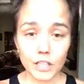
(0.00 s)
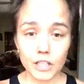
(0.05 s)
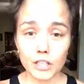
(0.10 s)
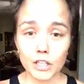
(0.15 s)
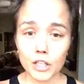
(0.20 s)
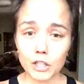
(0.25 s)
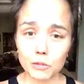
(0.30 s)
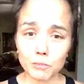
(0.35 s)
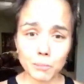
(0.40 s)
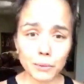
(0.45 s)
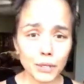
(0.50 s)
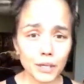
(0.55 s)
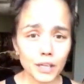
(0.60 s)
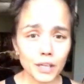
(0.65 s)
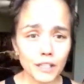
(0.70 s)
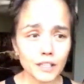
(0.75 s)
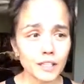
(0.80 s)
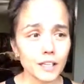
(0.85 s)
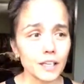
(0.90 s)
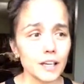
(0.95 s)
Good
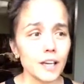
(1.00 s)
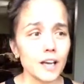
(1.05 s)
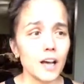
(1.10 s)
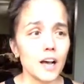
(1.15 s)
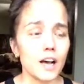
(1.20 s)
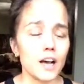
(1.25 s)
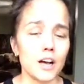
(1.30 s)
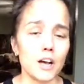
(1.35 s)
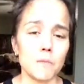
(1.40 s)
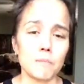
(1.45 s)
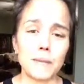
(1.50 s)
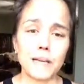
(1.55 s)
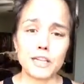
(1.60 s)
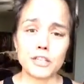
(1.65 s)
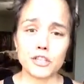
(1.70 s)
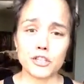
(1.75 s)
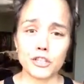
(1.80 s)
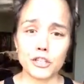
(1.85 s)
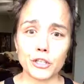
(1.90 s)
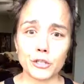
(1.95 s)
book. Make
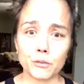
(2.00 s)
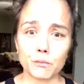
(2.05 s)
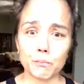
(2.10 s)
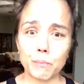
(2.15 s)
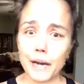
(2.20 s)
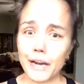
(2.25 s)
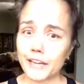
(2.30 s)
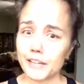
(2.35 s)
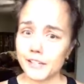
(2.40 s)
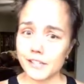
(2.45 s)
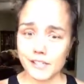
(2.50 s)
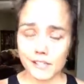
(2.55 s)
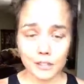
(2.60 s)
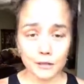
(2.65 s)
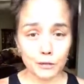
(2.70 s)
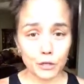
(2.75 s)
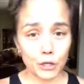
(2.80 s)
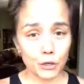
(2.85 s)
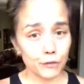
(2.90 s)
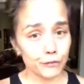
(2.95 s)
sure you buy if
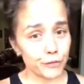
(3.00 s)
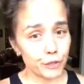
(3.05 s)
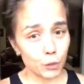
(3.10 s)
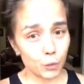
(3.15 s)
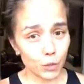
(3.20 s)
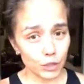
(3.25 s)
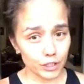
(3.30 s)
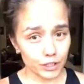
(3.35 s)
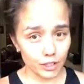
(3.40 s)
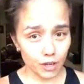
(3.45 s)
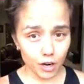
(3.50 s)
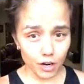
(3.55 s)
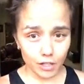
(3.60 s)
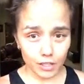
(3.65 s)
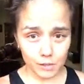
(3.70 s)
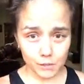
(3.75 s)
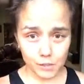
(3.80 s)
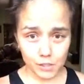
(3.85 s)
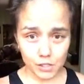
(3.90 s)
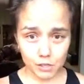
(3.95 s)
you're working
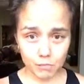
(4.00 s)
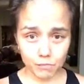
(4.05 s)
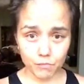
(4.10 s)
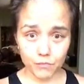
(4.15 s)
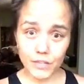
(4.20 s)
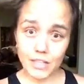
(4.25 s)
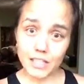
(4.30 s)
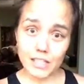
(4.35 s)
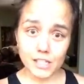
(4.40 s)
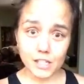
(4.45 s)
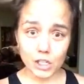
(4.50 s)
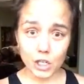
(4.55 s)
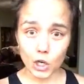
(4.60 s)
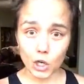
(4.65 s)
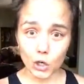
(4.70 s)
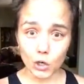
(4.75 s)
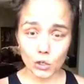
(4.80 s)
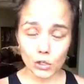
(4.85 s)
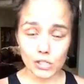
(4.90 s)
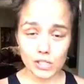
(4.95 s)
hard on some fitness
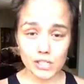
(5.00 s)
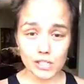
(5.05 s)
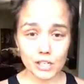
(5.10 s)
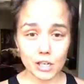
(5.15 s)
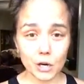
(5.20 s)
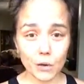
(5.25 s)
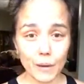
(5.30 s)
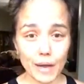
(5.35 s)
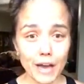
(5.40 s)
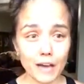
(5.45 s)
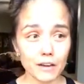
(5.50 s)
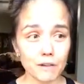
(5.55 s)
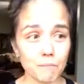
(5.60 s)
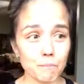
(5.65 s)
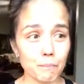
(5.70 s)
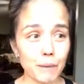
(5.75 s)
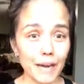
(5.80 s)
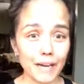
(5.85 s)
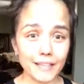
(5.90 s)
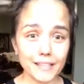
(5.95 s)
goals, go out
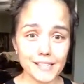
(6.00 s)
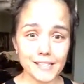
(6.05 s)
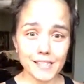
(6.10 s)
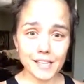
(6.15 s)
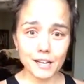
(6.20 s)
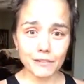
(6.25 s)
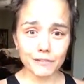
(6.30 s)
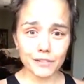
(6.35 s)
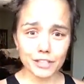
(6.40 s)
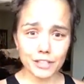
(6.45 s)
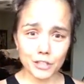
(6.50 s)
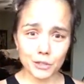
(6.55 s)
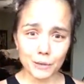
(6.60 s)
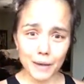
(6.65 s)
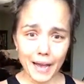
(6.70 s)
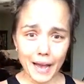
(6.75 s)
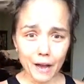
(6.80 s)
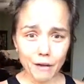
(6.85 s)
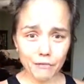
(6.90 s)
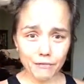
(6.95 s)
and buy yourself a new
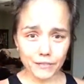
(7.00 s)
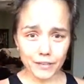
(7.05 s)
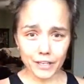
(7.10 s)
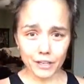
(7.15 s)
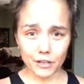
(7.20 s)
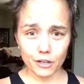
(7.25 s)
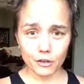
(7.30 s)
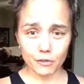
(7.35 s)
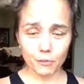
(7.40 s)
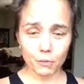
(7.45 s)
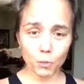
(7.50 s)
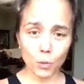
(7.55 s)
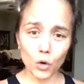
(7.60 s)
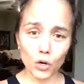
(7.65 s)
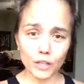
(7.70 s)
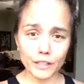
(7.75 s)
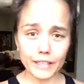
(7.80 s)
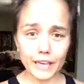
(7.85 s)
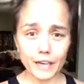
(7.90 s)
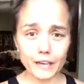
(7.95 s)
outfit or
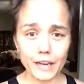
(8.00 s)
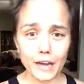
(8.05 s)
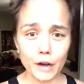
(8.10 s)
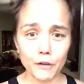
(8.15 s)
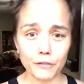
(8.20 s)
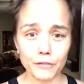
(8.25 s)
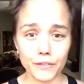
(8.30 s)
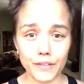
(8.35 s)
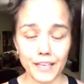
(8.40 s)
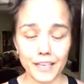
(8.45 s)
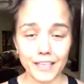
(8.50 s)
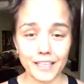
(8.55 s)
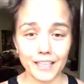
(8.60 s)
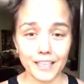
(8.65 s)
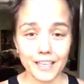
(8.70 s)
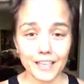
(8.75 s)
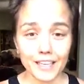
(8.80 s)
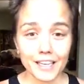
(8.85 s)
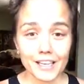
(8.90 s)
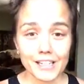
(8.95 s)
workout outfit.
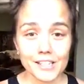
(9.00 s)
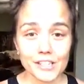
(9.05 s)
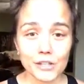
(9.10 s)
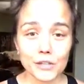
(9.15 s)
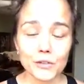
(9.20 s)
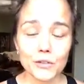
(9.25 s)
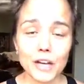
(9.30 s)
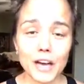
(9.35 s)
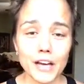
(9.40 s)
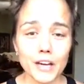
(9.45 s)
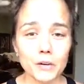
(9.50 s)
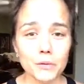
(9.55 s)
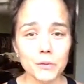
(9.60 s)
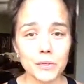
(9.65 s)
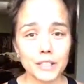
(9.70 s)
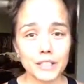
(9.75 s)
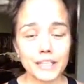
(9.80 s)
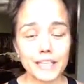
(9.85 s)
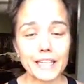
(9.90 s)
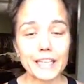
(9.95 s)
So you got to
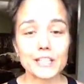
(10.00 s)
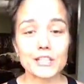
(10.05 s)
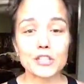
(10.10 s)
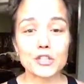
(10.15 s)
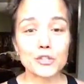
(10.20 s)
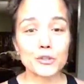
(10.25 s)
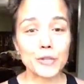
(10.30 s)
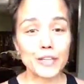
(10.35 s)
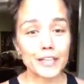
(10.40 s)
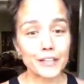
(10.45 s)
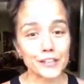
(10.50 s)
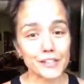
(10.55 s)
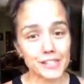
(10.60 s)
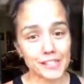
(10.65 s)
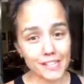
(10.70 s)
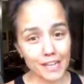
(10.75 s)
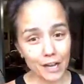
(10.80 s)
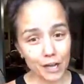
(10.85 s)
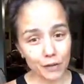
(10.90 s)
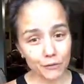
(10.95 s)
really treat
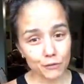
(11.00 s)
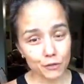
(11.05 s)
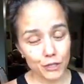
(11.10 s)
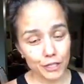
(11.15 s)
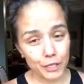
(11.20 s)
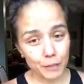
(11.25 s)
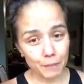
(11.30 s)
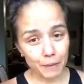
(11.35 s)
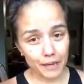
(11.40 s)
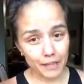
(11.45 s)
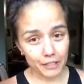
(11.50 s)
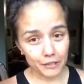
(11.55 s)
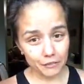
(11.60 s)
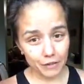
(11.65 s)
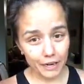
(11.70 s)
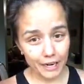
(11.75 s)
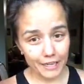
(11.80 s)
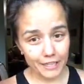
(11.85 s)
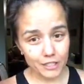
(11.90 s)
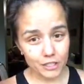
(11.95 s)
yourself, treat your body
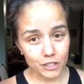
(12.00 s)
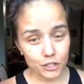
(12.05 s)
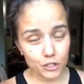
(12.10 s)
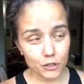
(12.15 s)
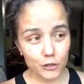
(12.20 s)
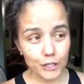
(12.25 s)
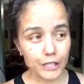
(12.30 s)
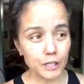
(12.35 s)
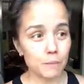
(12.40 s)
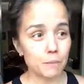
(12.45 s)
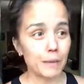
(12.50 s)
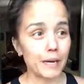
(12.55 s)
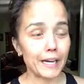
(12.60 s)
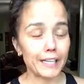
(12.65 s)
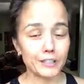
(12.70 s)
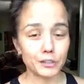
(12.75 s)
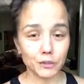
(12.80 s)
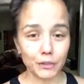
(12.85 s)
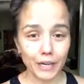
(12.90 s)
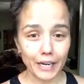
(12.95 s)
right, treat your
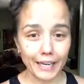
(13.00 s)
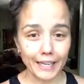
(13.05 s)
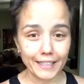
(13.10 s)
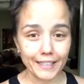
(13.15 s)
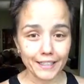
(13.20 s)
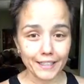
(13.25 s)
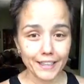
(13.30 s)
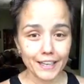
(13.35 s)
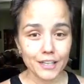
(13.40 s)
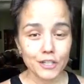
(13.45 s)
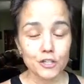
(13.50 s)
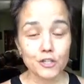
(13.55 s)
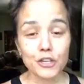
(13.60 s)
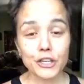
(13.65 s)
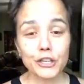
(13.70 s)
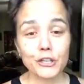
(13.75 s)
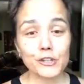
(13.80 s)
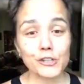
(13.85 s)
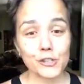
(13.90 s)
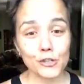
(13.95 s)
mind right,
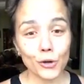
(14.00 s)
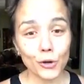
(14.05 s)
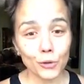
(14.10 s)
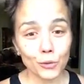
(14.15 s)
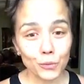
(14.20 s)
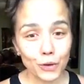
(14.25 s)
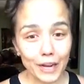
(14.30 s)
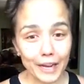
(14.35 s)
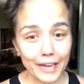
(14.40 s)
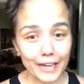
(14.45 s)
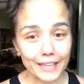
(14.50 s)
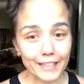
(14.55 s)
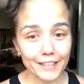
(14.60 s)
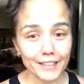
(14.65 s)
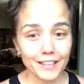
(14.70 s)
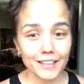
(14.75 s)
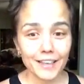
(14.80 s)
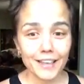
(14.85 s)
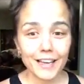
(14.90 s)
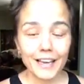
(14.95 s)
treat your soul right,
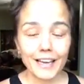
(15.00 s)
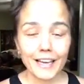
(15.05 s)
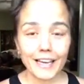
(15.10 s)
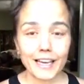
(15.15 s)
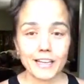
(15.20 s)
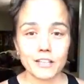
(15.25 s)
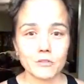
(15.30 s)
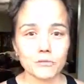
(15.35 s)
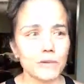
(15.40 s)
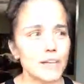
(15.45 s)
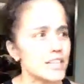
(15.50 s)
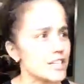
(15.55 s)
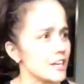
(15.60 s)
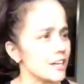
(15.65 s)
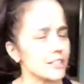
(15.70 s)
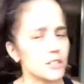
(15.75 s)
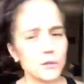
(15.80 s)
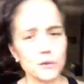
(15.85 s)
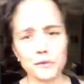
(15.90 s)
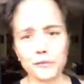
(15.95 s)
and reach
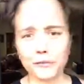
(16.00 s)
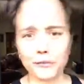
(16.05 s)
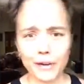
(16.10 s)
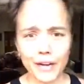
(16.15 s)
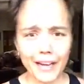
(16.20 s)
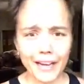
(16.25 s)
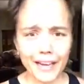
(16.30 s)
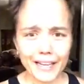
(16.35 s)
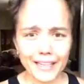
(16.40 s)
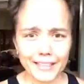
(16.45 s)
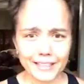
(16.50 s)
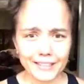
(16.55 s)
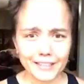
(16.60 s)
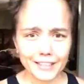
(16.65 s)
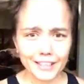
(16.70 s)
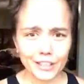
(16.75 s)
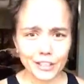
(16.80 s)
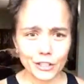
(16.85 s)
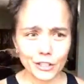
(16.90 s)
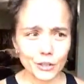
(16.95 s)
out to a friend.
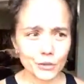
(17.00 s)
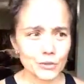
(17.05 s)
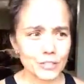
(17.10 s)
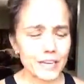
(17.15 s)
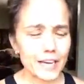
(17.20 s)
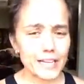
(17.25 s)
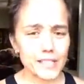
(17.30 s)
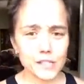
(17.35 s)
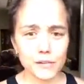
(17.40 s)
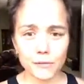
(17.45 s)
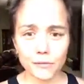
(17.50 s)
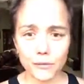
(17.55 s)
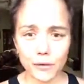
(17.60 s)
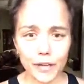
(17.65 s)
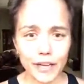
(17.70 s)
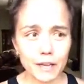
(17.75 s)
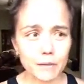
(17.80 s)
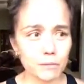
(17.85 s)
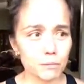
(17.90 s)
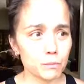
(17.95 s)
Text a
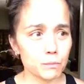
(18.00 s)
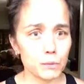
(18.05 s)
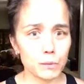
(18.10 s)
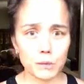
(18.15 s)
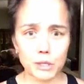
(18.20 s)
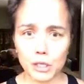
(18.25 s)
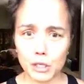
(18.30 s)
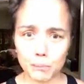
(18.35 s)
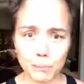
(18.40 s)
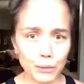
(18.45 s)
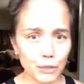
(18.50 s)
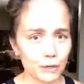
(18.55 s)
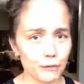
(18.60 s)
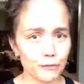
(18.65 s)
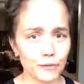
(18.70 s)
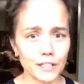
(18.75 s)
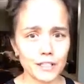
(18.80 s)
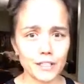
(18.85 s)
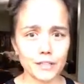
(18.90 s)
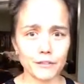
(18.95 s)
friend, put a
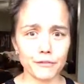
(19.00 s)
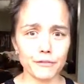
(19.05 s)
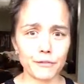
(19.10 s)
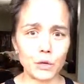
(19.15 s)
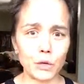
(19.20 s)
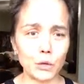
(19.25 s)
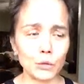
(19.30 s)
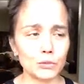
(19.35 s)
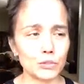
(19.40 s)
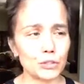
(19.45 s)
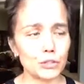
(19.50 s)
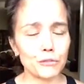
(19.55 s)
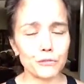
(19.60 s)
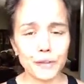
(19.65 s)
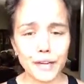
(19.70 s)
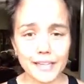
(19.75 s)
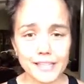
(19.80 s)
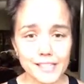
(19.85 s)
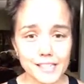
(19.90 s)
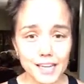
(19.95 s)
friend on the phone, do
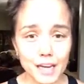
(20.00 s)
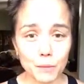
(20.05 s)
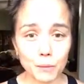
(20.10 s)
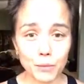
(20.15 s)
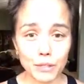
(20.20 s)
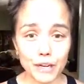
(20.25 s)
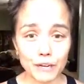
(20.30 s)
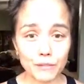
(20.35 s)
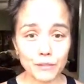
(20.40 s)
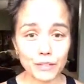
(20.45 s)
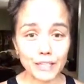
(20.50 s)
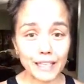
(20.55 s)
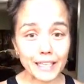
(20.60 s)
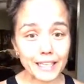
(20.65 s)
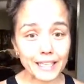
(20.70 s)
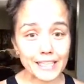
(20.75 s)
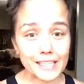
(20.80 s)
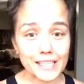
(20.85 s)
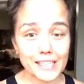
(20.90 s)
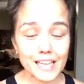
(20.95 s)
FaceTime, whatever it
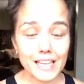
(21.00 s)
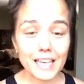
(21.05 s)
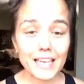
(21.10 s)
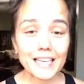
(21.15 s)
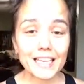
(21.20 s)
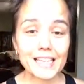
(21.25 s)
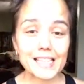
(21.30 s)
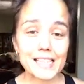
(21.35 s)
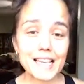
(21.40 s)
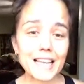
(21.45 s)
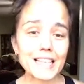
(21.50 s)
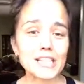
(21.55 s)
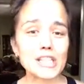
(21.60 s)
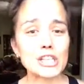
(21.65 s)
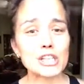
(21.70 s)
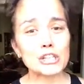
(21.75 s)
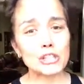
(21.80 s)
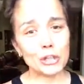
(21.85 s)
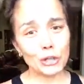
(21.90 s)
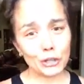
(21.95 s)
is, because that's
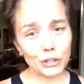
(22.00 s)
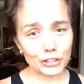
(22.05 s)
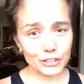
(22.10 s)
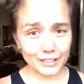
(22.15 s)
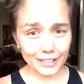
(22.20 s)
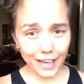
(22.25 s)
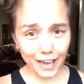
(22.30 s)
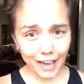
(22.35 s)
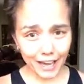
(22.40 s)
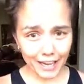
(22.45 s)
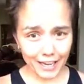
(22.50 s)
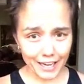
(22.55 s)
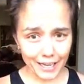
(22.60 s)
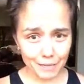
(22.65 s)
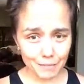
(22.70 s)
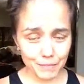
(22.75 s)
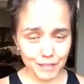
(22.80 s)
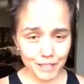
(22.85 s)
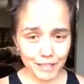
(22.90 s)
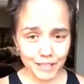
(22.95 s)
your
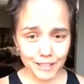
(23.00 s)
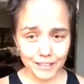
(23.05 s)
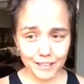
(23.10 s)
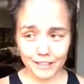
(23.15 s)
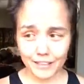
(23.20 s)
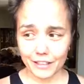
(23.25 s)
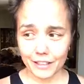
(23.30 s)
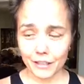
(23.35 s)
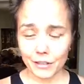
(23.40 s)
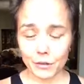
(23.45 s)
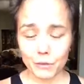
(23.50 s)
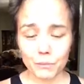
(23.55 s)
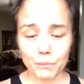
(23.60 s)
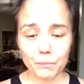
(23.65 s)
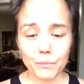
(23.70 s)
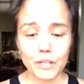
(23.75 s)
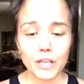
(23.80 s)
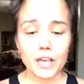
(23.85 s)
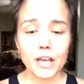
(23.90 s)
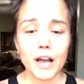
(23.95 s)
time.
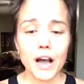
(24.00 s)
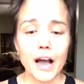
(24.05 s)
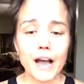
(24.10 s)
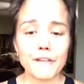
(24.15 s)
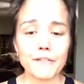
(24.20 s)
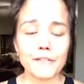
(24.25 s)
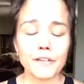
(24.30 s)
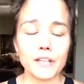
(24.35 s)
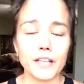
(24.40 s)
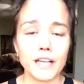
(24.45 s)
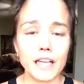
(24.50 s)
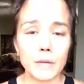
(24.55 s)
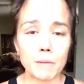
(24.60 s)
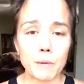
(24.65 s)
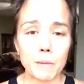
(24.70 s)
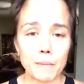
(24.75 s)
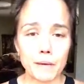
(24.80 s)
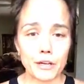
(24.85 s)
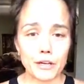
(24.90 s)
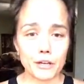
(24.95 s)
I feel like I'm
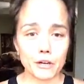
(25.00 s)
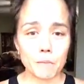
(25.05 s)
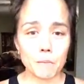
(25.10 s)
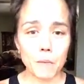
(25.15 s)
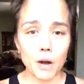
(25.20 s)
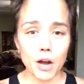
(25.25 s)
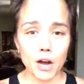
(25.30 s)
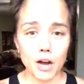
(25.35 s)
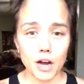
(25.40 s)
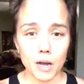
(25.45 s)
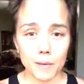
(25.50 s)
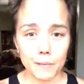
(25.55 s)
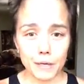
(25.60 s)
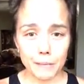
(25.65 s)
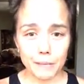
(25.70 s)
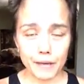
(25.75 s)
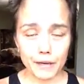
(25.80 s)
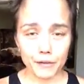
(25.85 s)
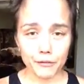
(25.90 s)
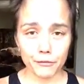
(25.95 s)
a better mom and
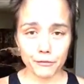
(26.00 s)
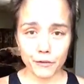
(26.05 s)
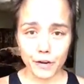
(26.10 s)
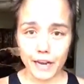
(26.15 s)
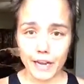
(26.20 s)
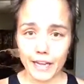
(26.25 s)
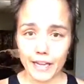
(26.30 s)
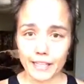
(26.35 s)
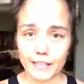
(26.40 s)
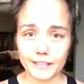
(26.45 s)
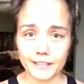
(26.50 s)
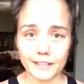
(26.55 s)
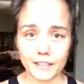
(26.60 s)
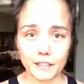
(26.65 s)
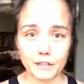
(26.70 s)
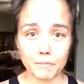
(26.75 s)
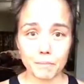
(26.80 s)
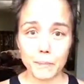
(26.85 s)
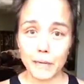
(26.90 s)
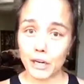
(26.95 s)
a better friend
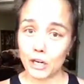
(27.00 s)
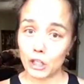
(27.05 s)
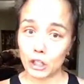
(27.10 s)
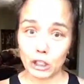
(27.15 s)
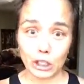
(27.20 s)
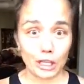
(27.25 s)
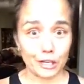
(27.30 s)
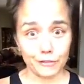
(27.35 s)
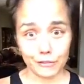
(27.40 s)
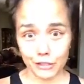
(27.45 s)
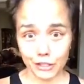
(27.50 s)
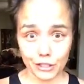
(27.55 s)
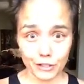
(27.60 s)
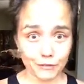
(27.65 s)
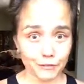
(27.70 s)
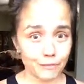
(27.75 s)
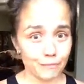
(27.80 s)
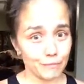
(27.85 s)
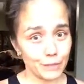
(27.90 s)
and a better lover,